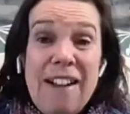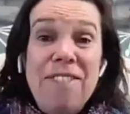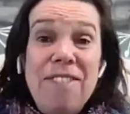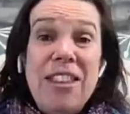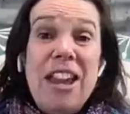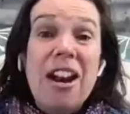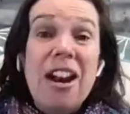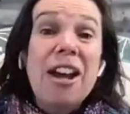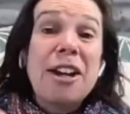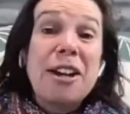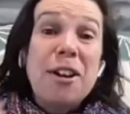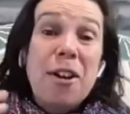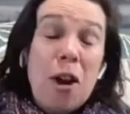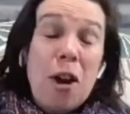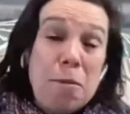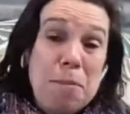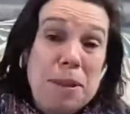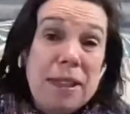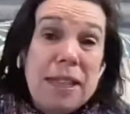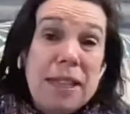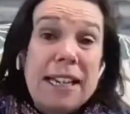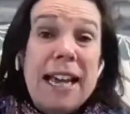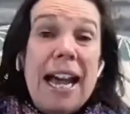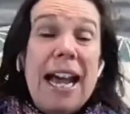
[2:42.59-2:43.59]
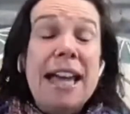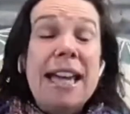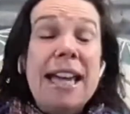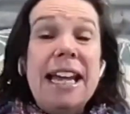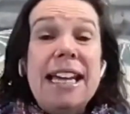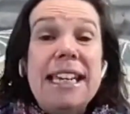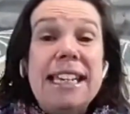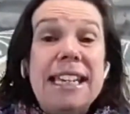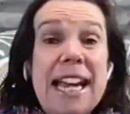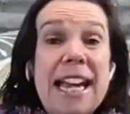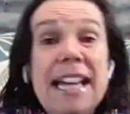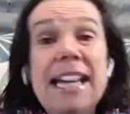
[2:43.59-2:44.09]
then I can open the gate
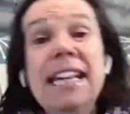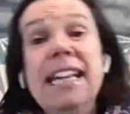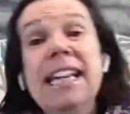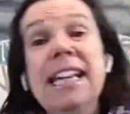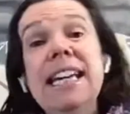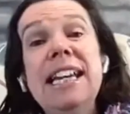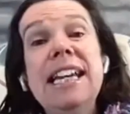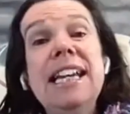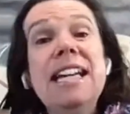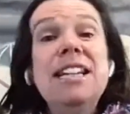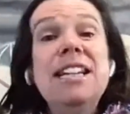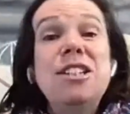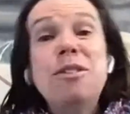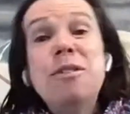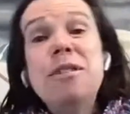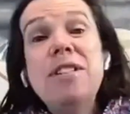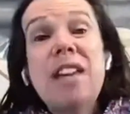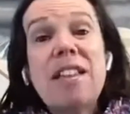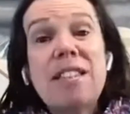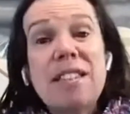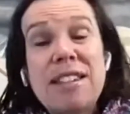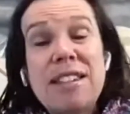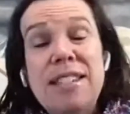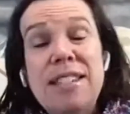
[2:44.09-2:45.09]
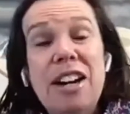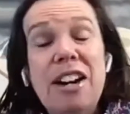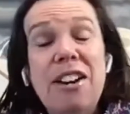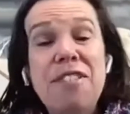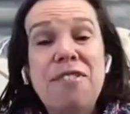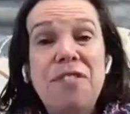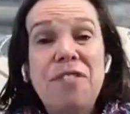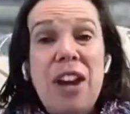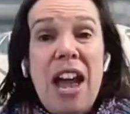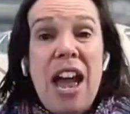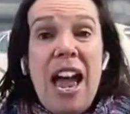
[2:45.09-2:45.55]
and get in and deal with other stuff